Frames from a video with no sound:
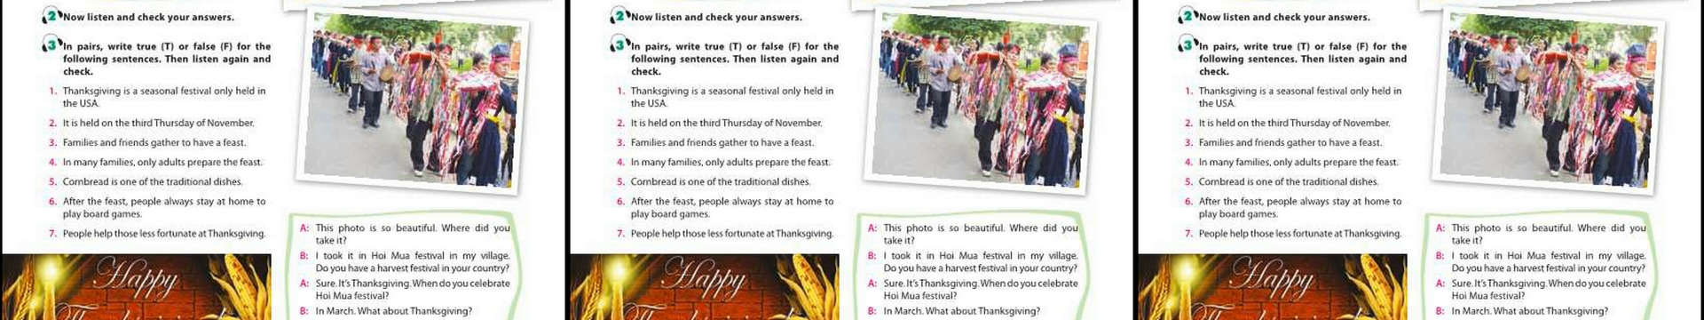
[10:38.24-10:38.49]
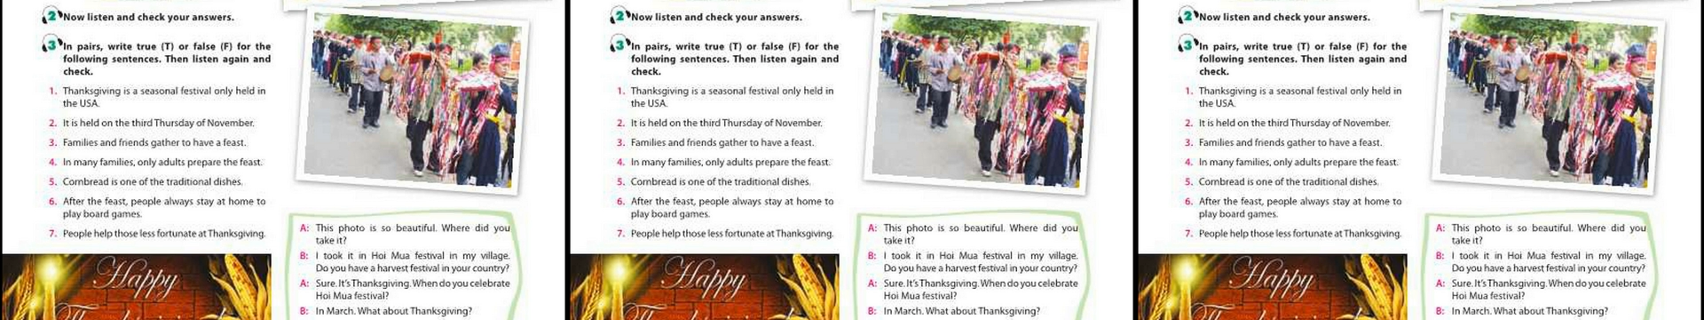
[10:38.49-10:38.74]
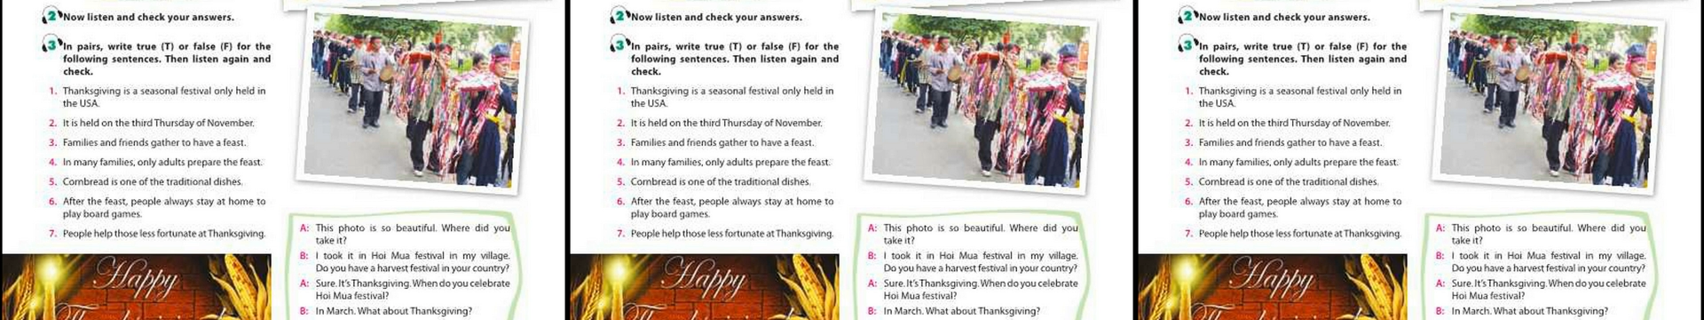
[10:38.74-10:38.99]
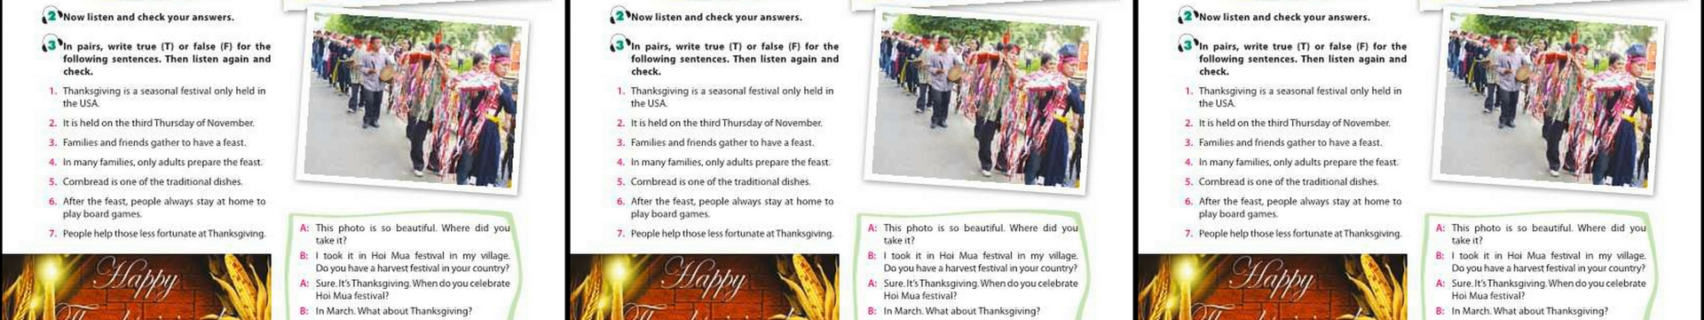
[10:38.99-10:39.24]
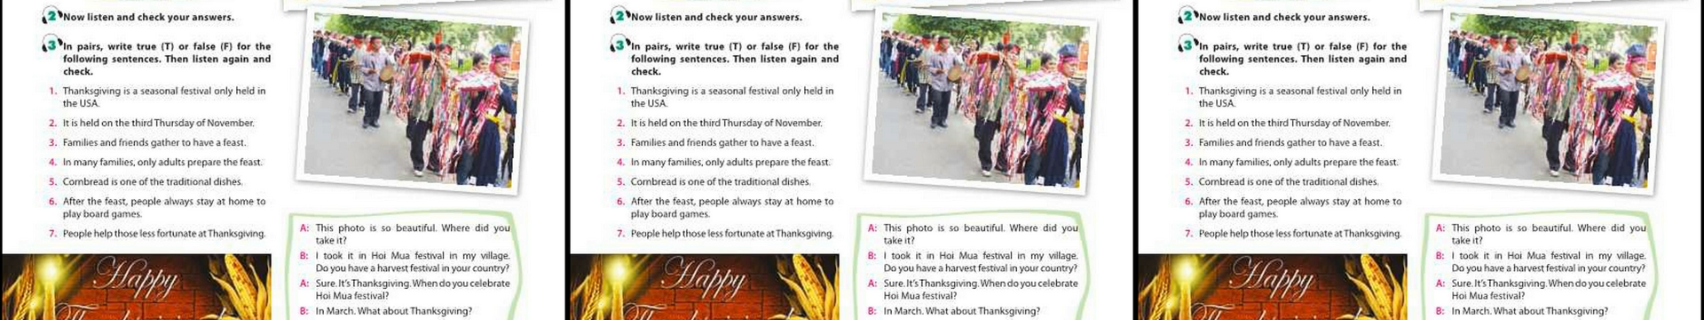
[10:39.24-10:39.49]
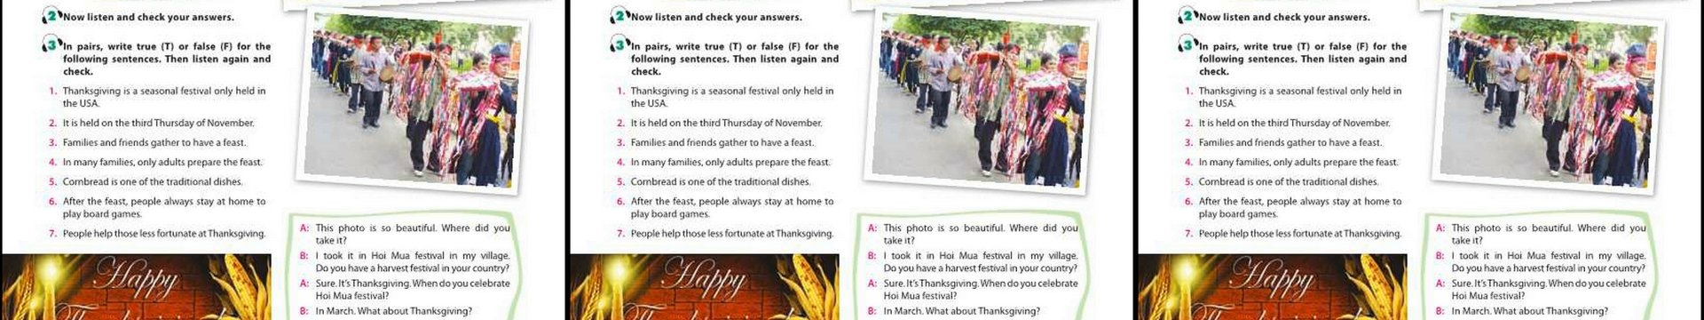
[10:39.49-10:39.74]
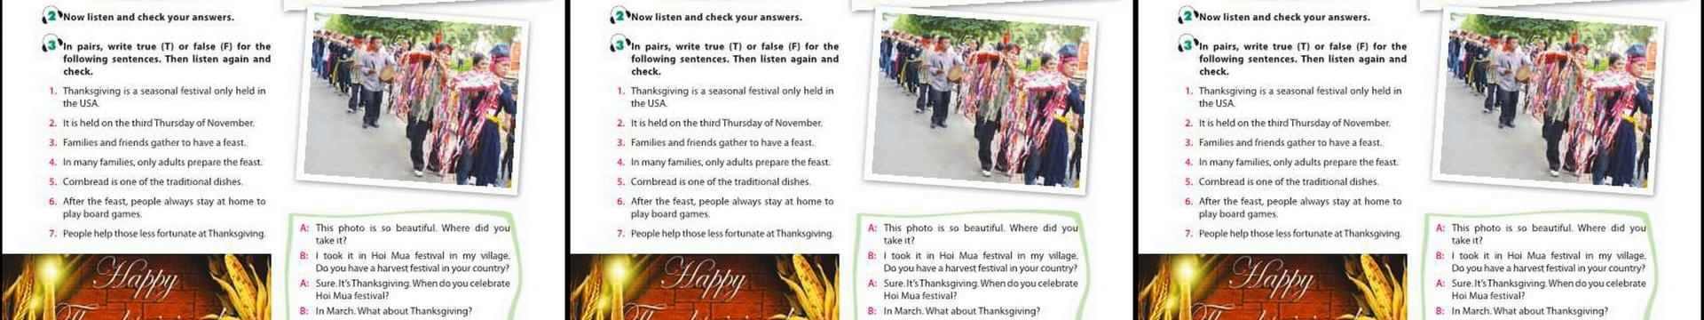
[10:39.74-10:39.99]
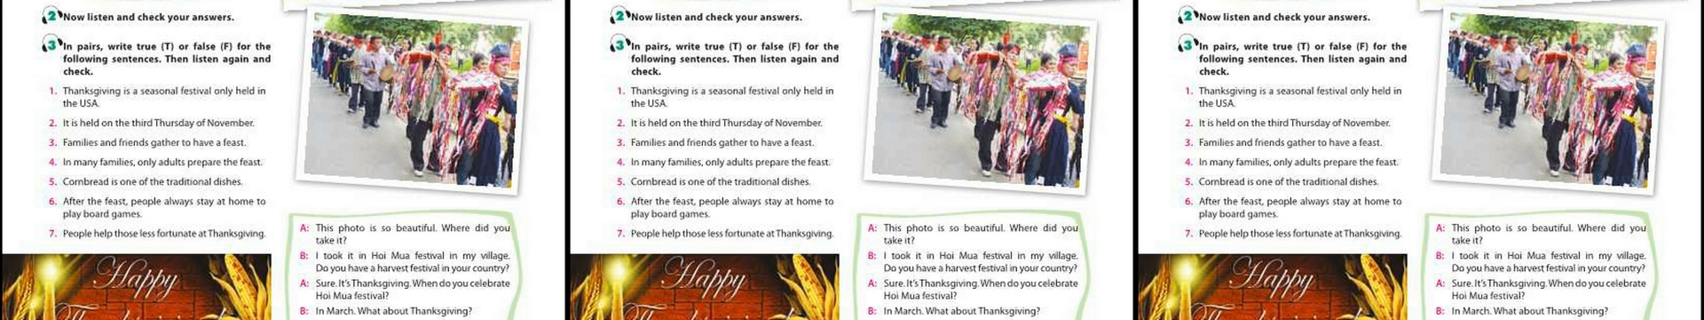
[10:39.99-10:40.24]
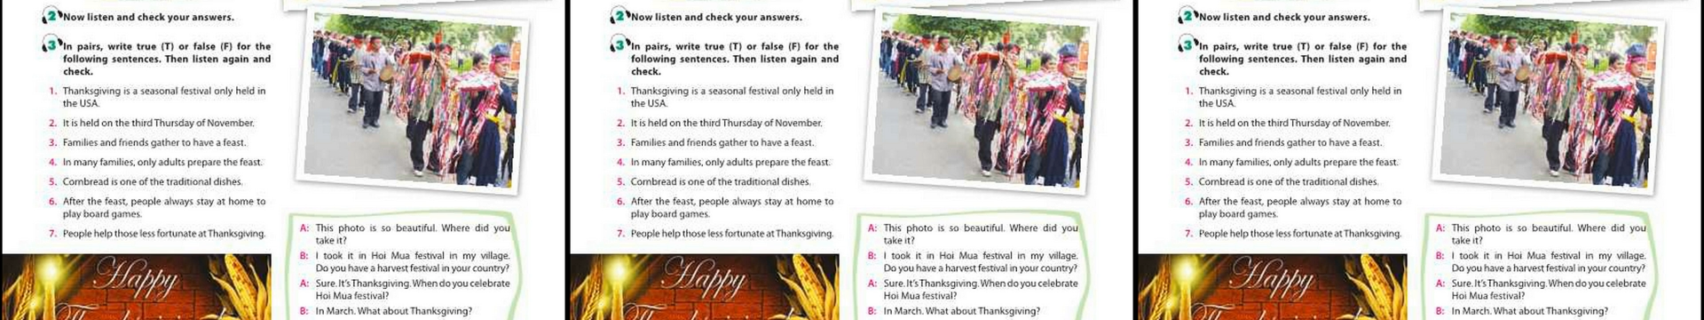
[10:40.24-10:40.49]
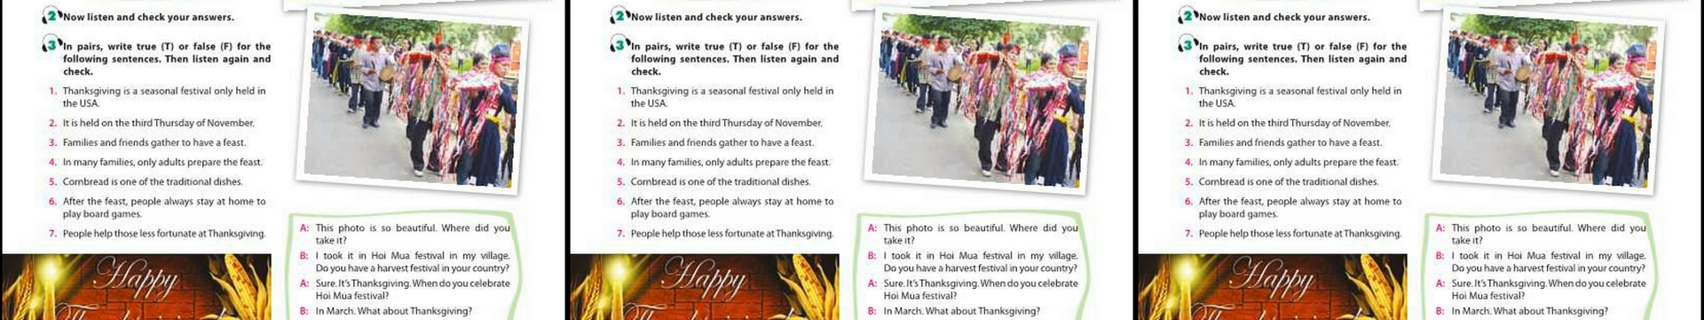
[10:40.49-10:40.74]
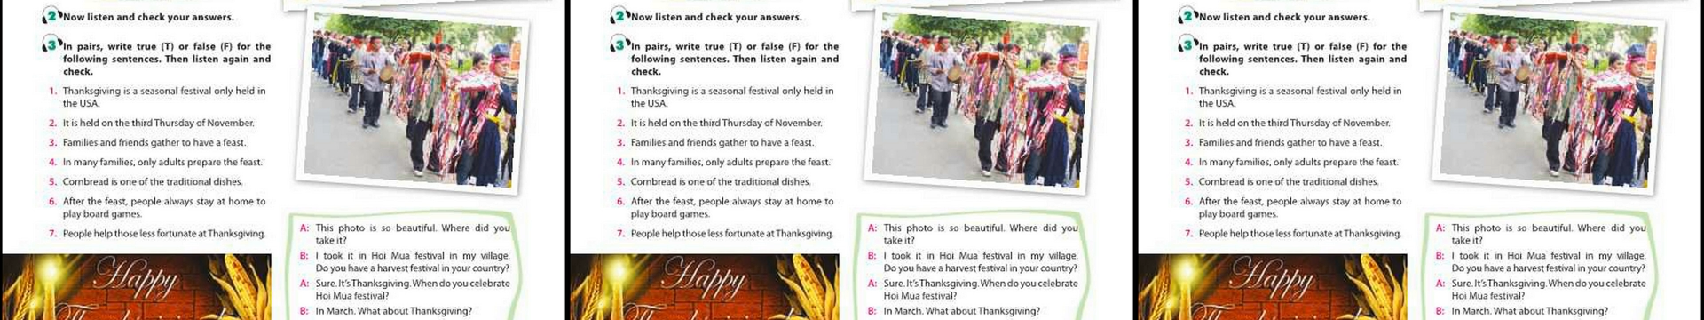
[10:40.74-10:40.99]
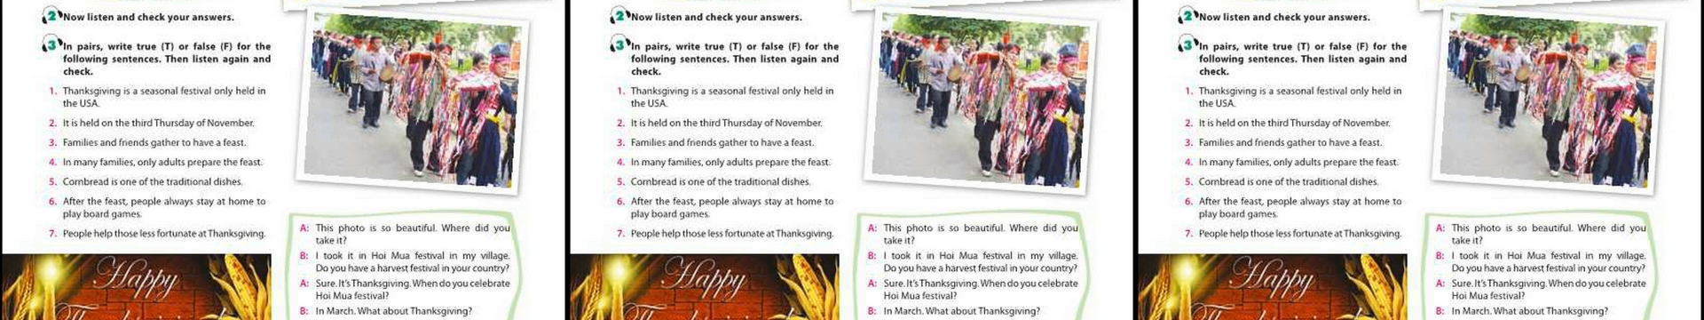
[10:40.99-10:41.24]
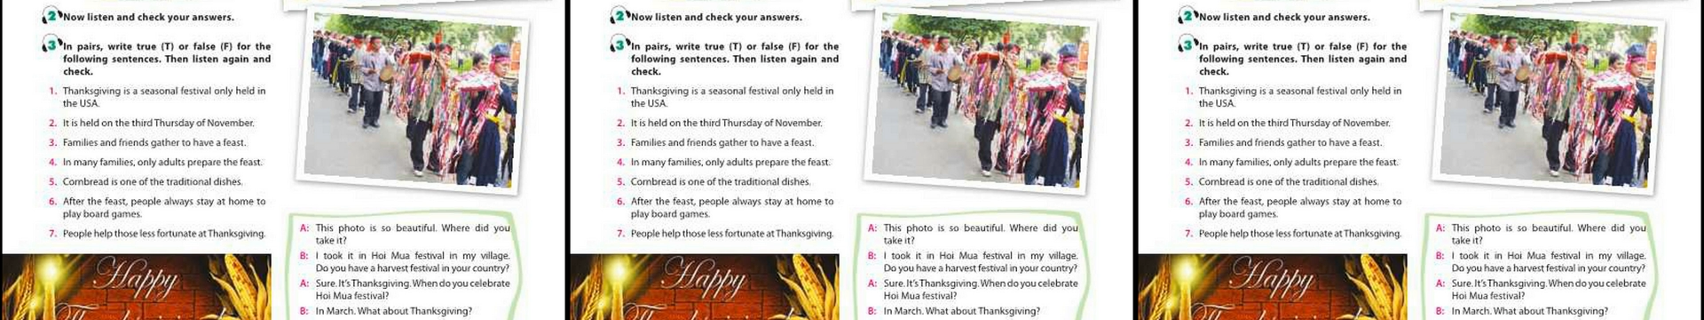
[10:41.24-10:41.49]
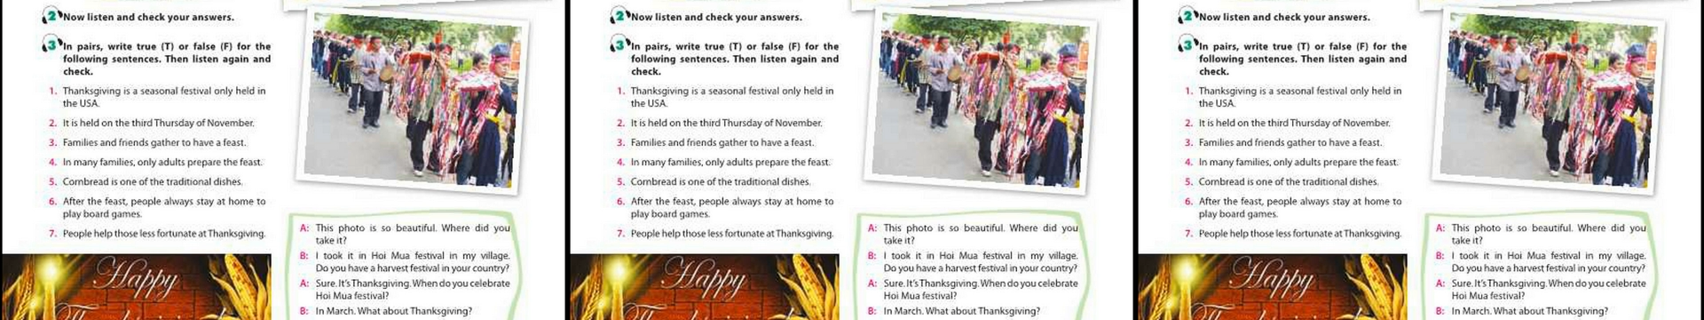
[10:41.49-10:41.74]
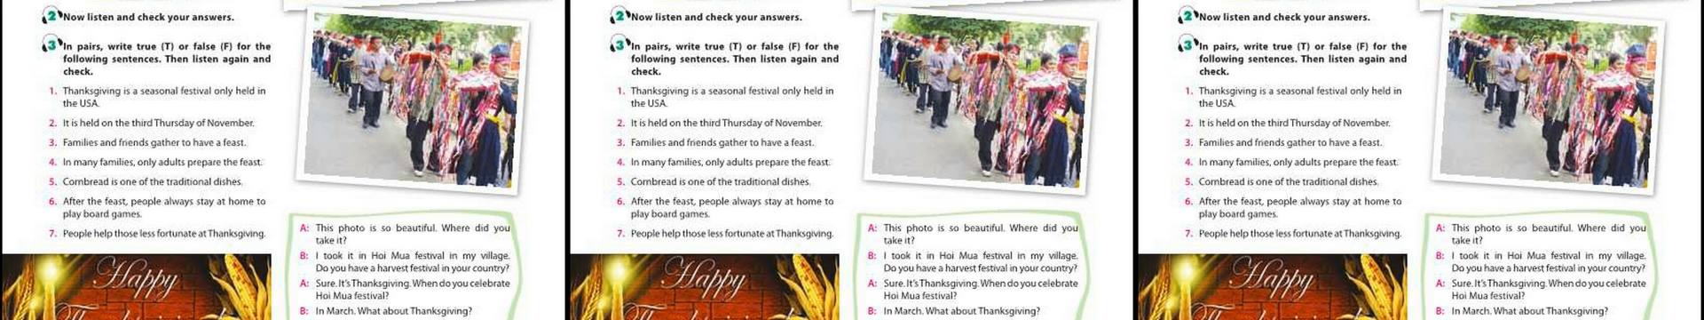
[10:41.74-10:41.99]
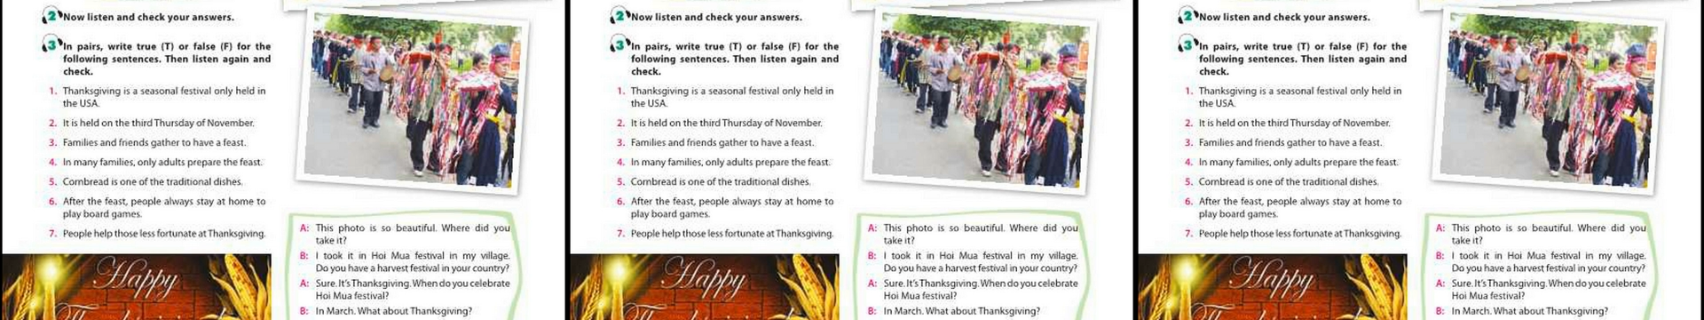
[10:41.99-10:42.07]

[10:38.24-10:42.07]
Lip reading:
Nobody's mouth can be seen.